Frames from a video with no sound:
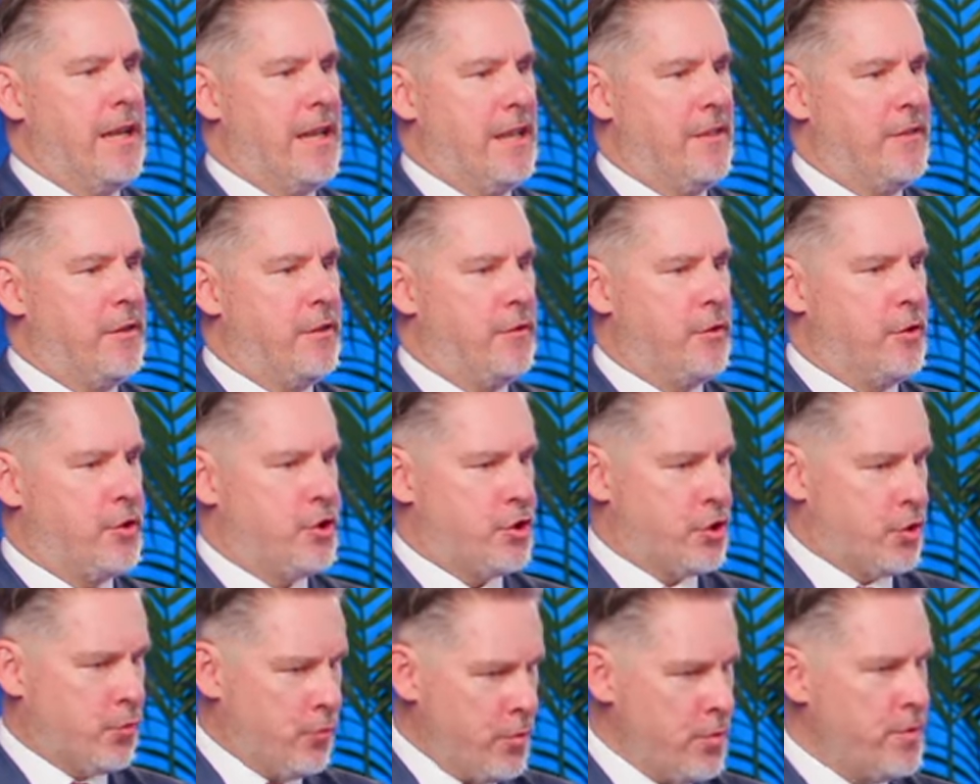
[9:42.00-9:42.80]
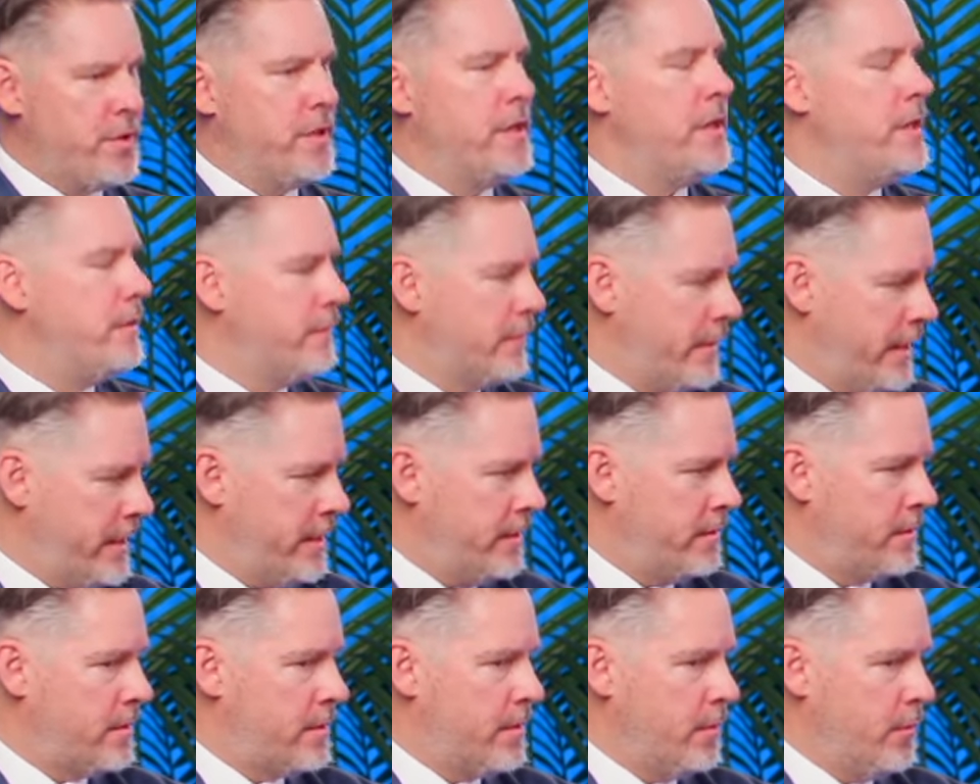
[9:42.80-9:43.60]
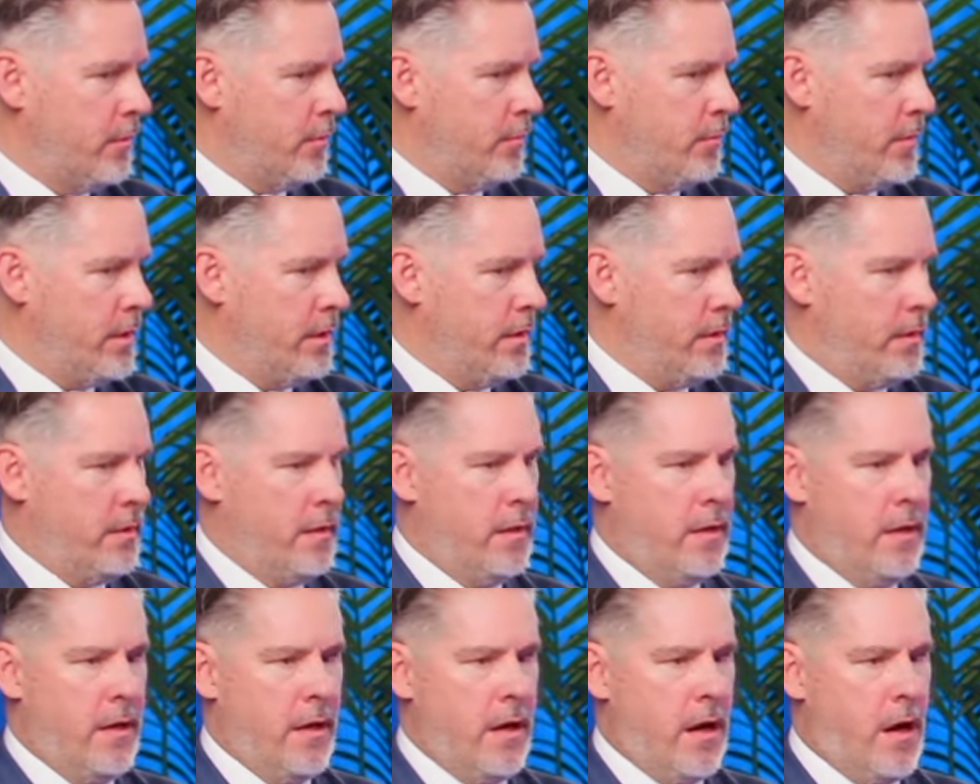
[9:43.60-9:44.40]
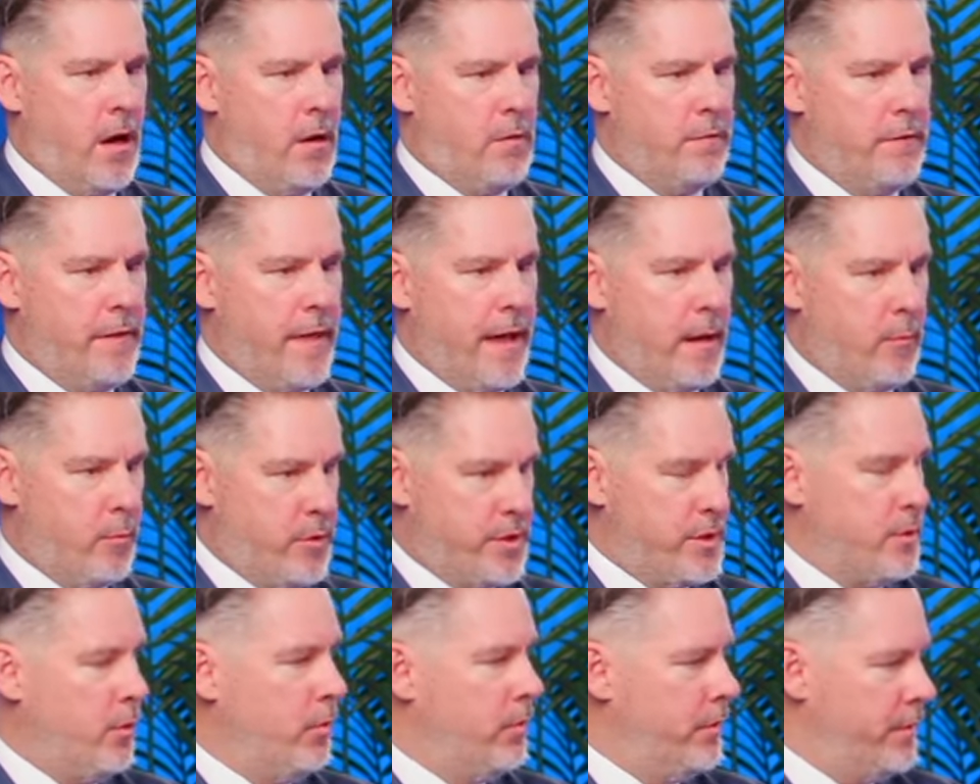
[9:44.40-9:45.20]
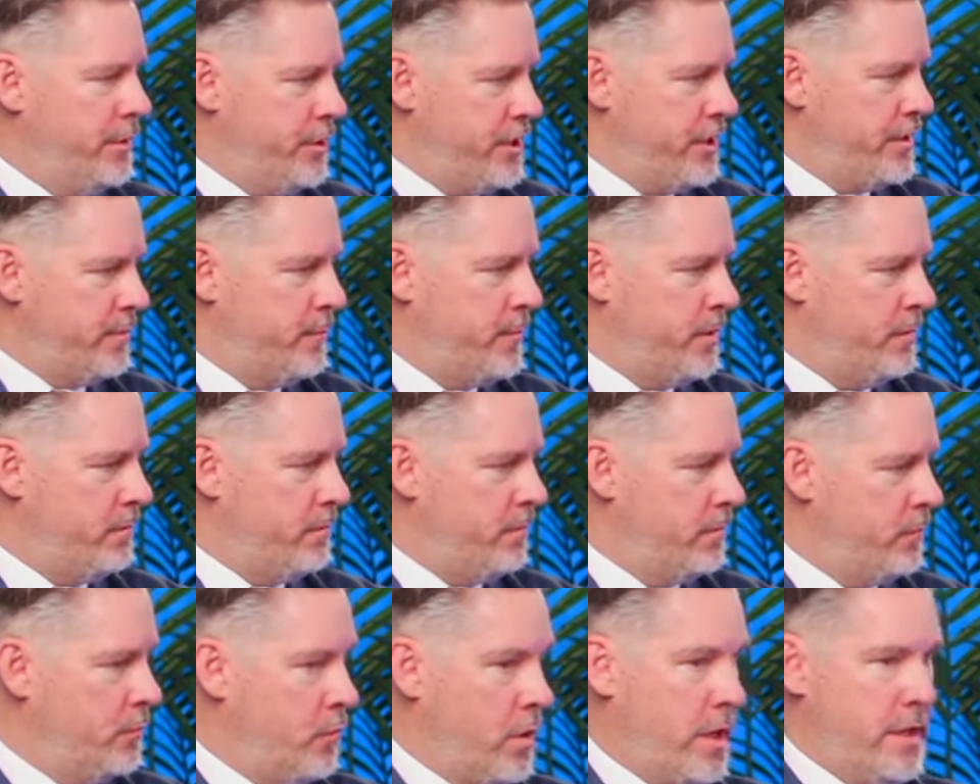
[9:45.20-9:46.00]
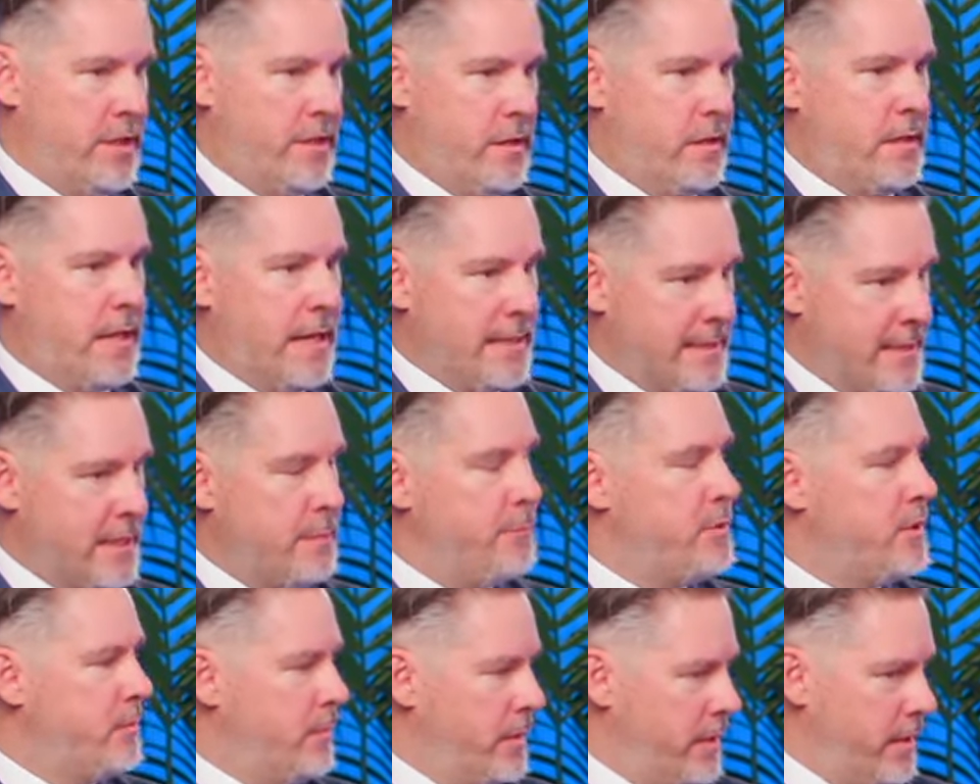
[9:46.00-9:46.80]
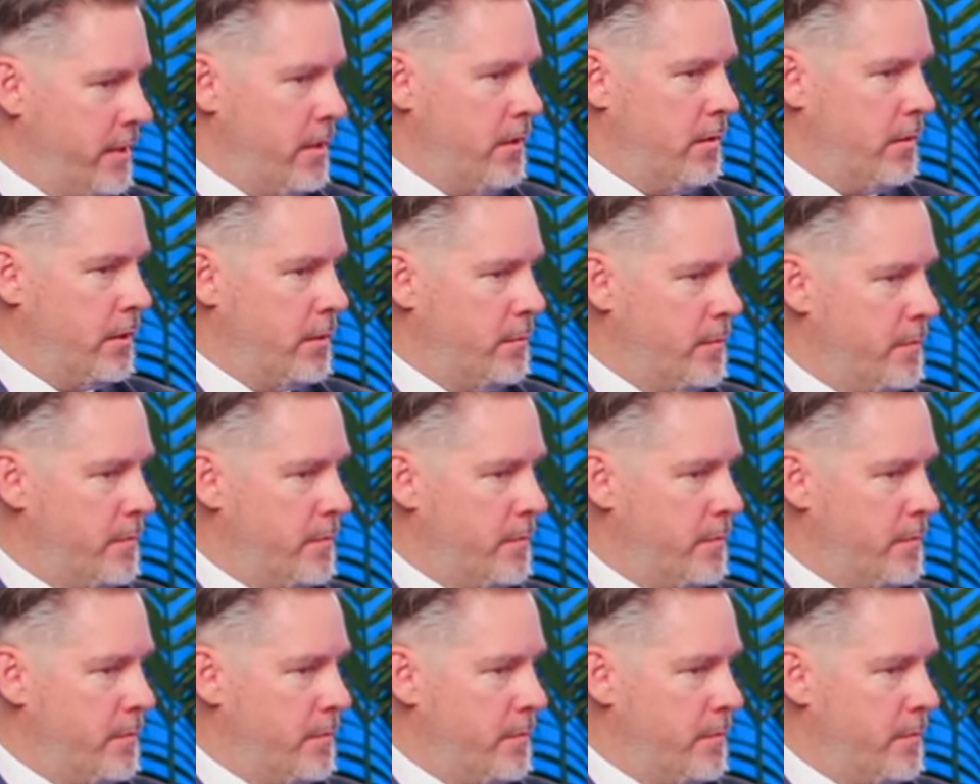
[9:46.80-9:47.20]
that the scrutiny of Keir Starmer over that was not legitimate, Right, that seems to be the argument.